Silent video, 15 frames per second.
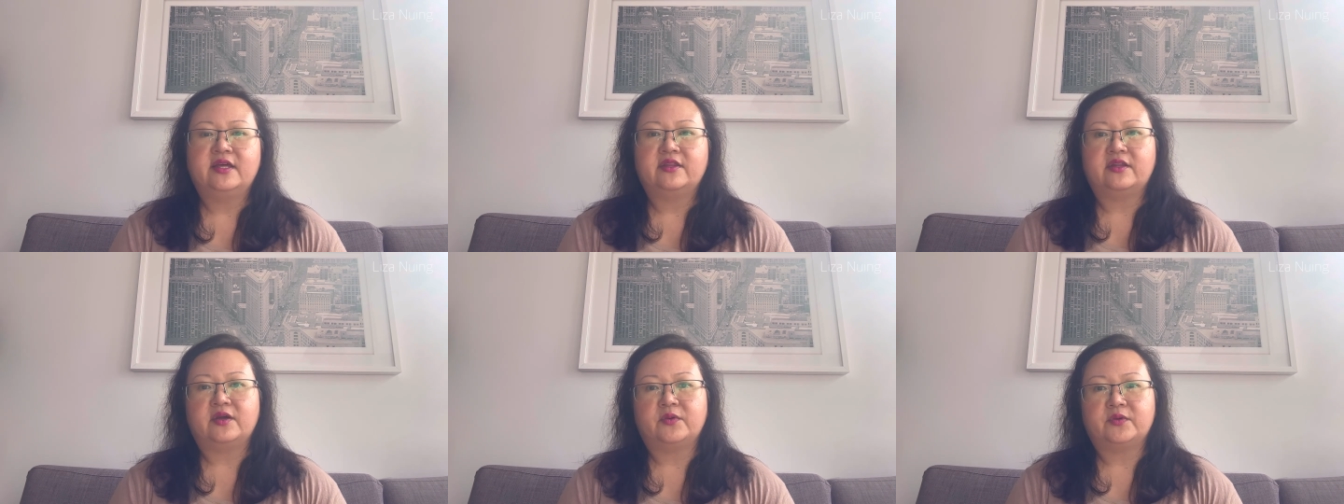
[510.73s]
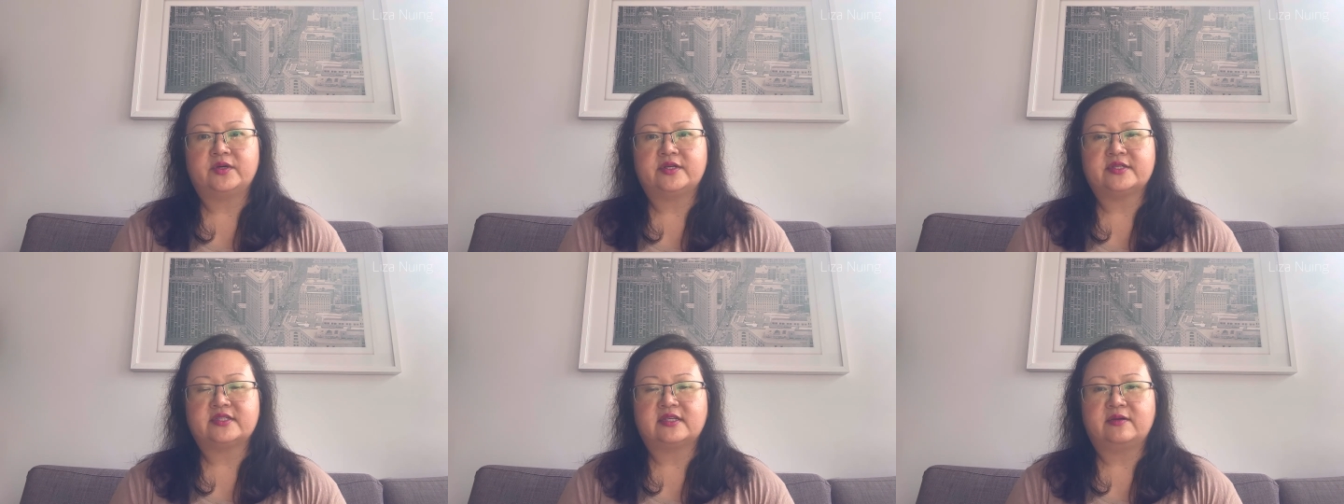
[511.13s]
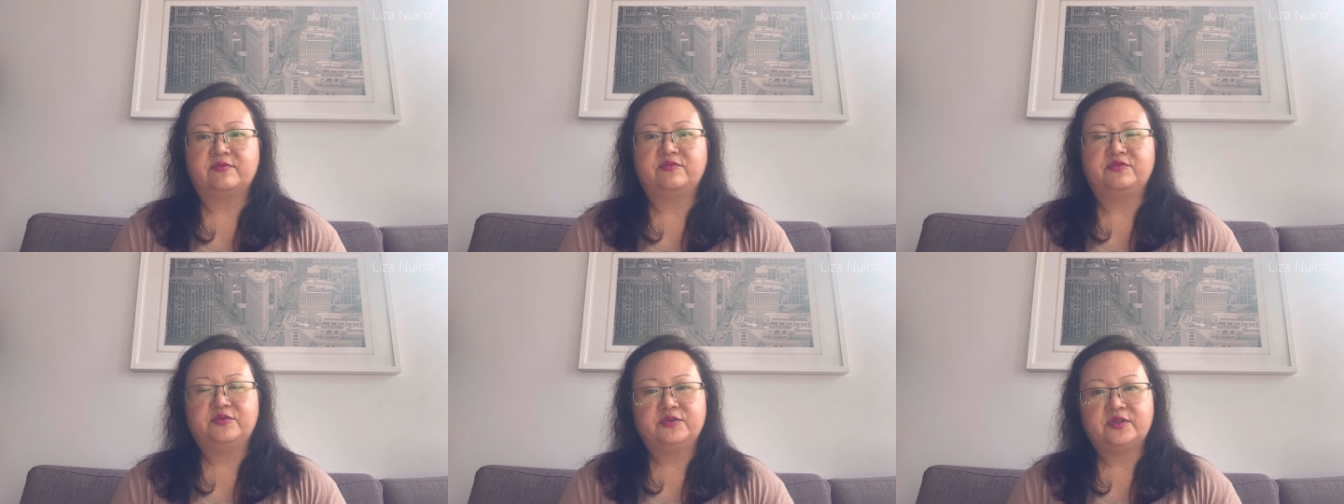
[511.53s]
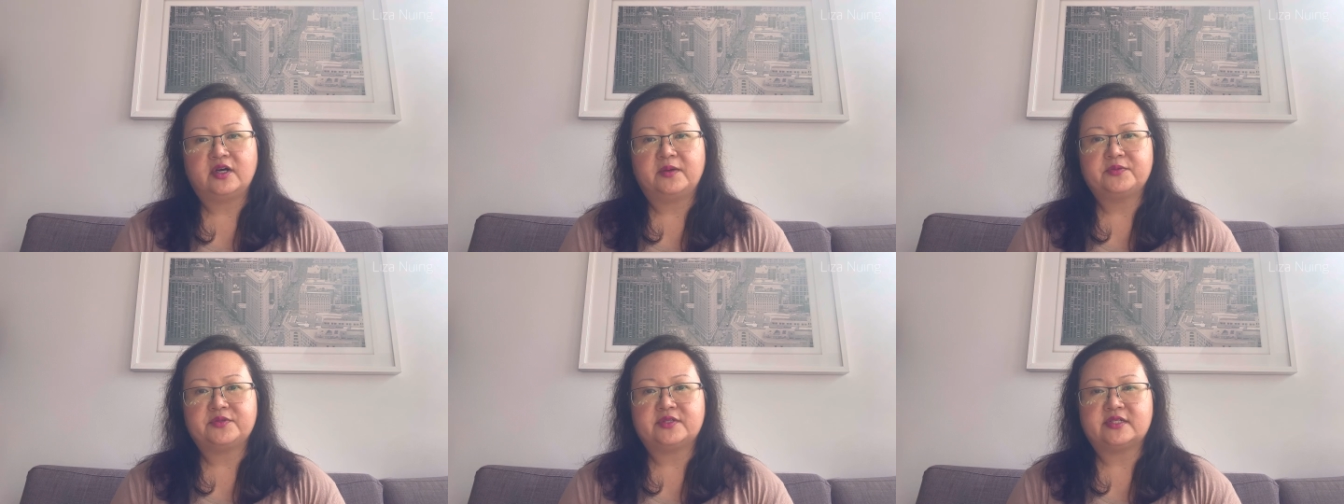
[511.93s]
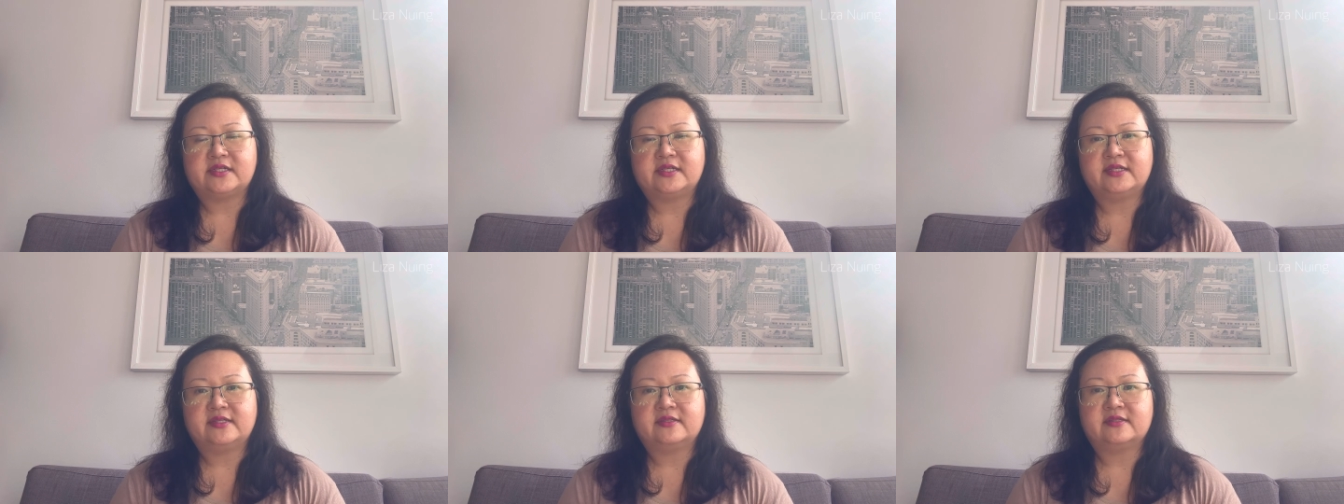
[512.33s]
There were some food
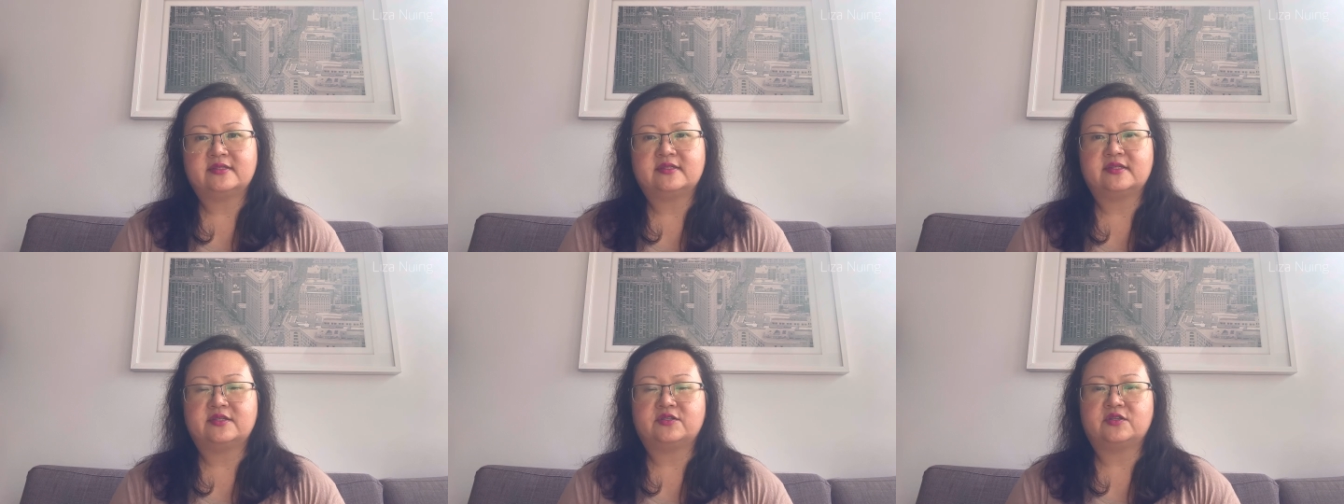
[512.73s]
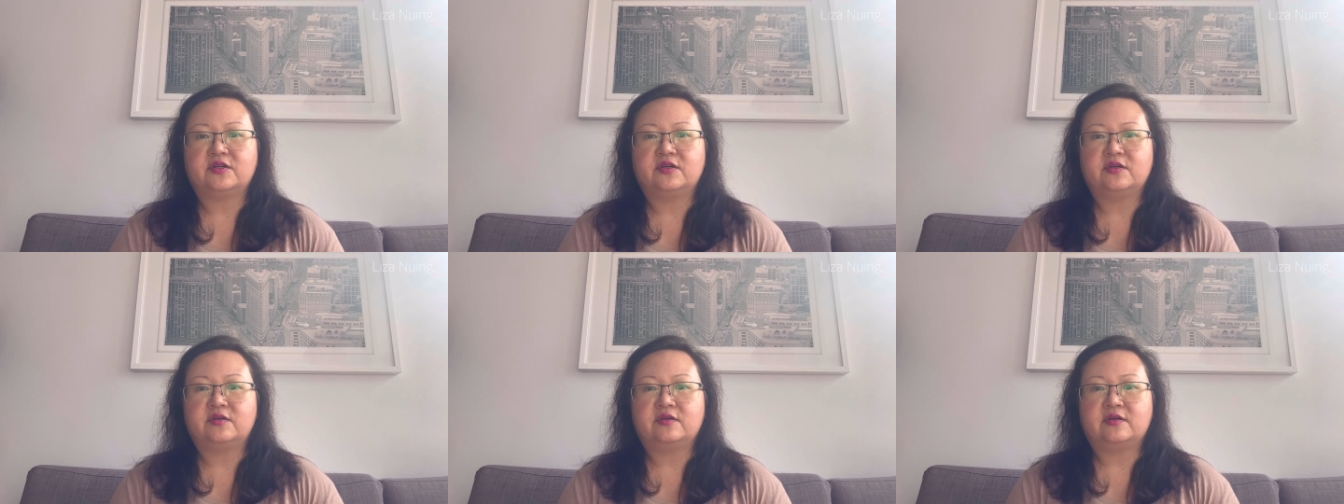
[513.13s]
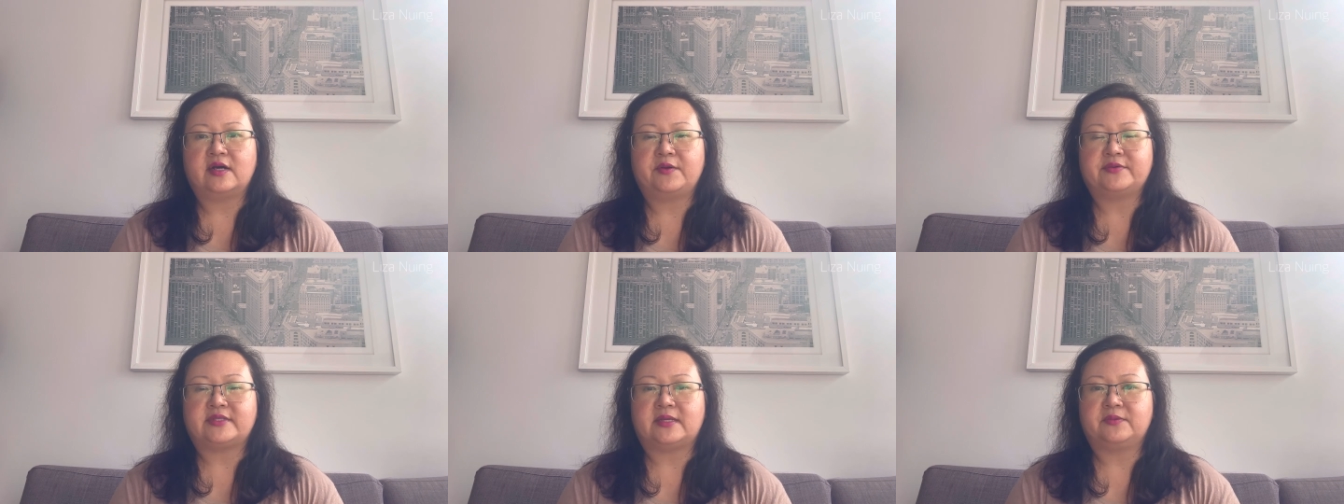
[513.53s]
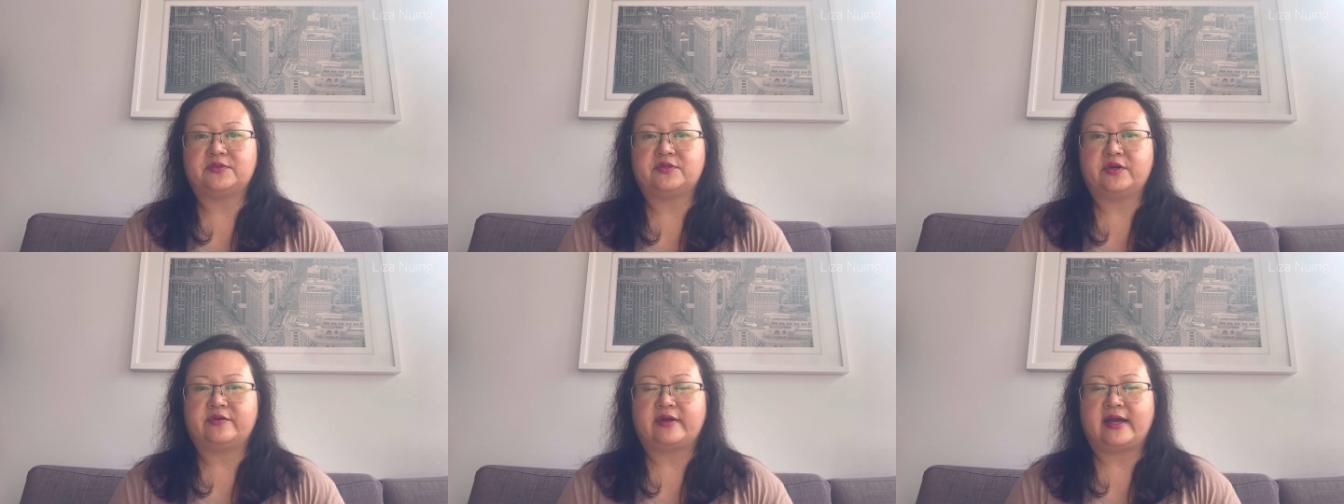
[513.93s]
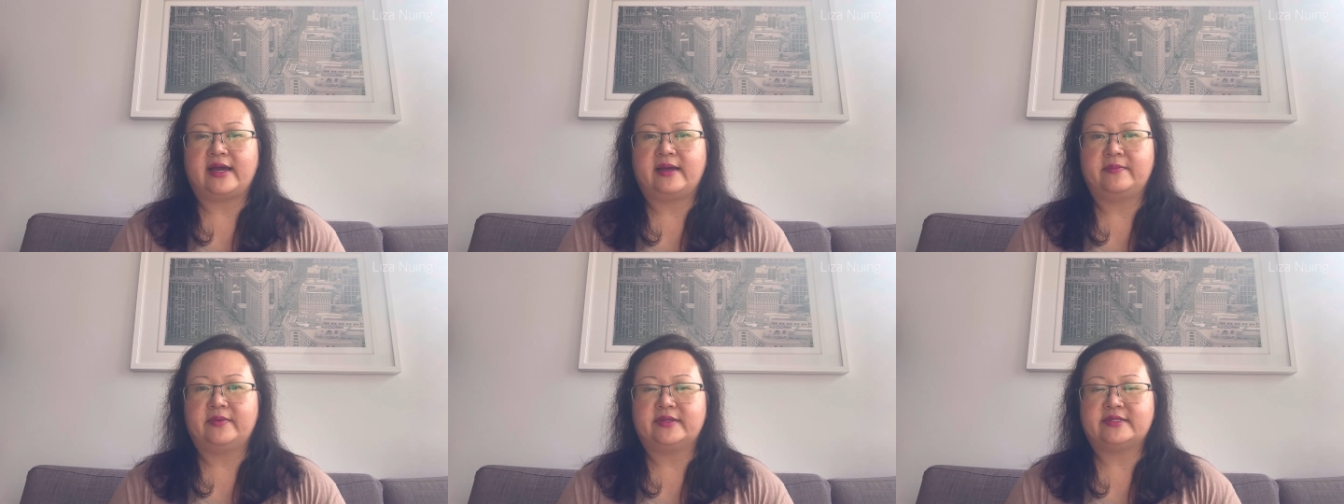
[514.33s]
options, so I was able to
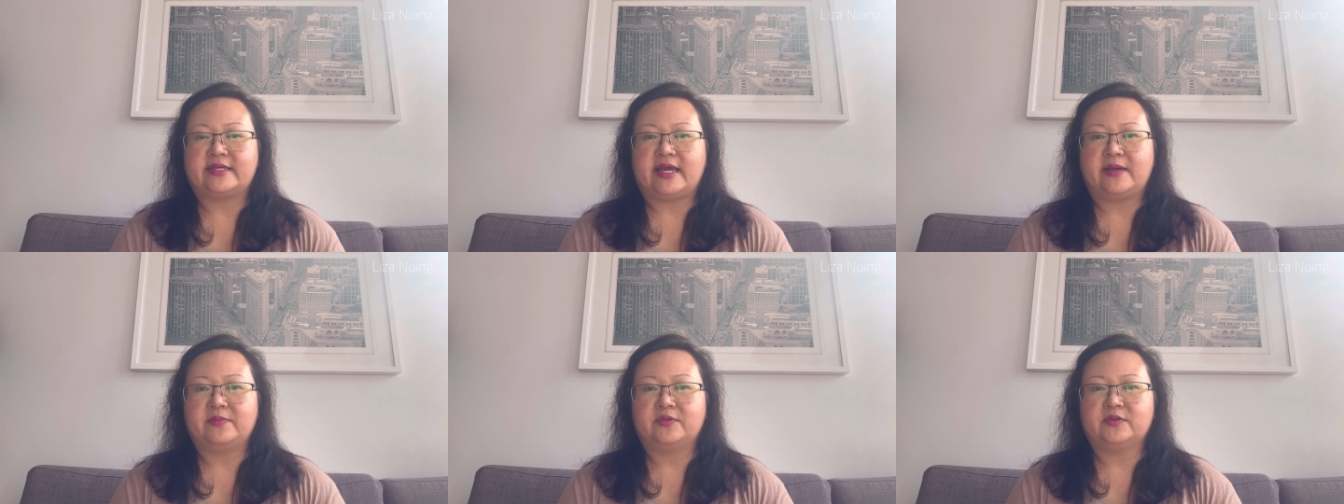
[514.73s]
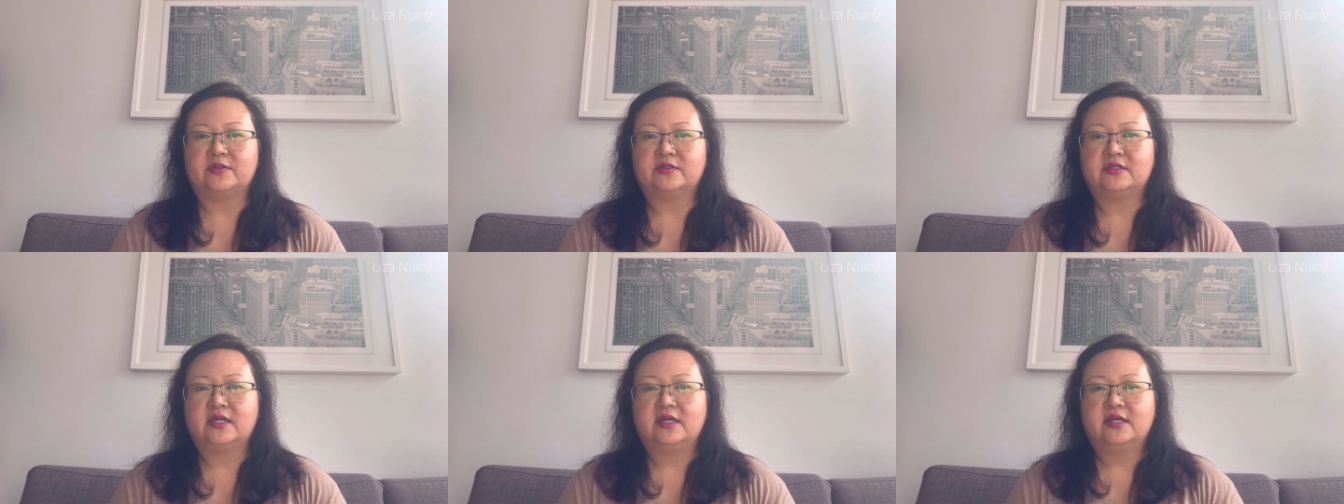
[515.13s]
grab a table